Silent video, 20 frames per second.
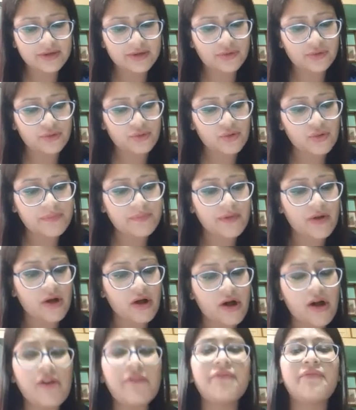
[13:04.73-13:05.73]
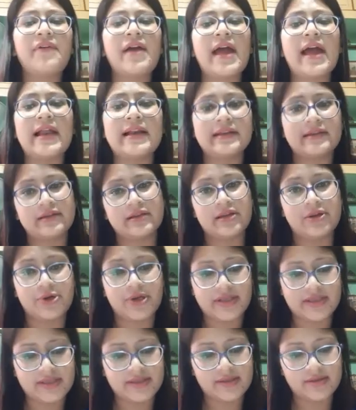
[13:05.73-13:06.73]
group of
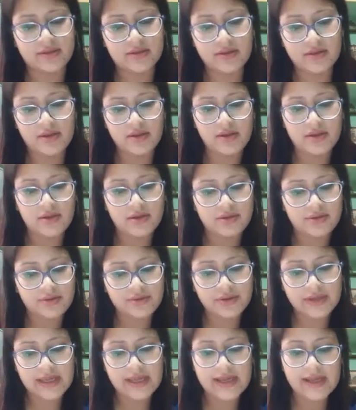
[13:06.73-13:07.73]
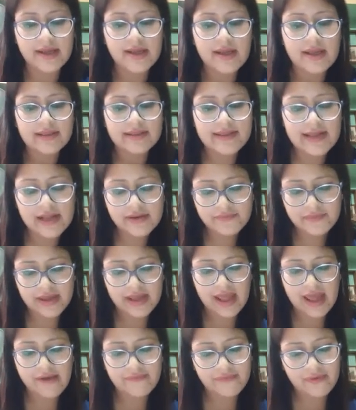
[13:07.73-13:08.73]
alkaloids. Okay, then we
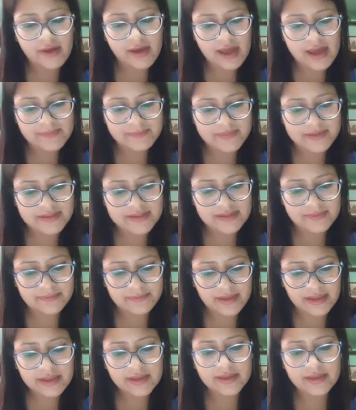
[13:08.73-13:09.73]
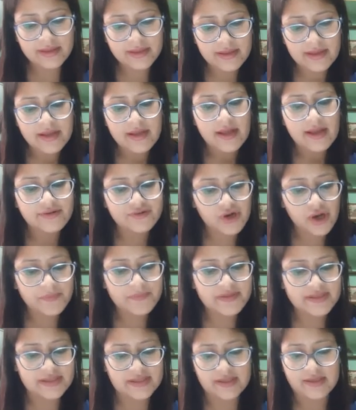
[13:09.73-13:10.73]
have a epidemic
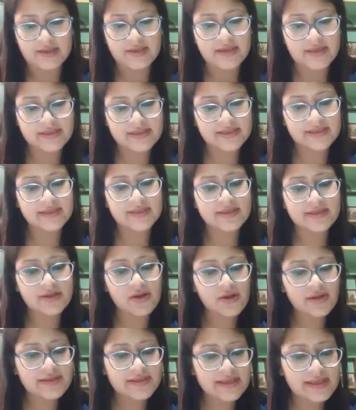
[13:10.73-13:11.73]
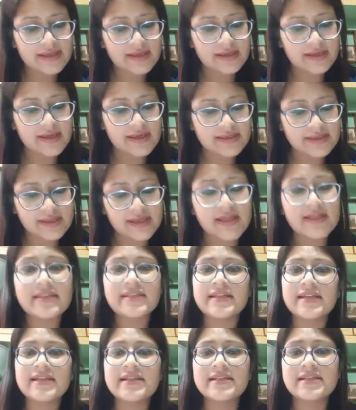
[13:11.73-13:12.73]
dropsy. It is a toxic. It
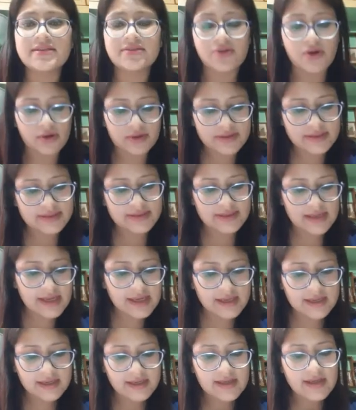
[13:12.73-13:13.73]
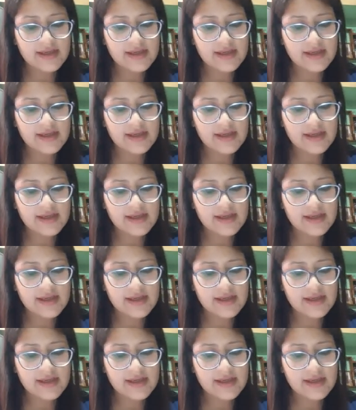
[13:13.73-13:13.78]
contains toxic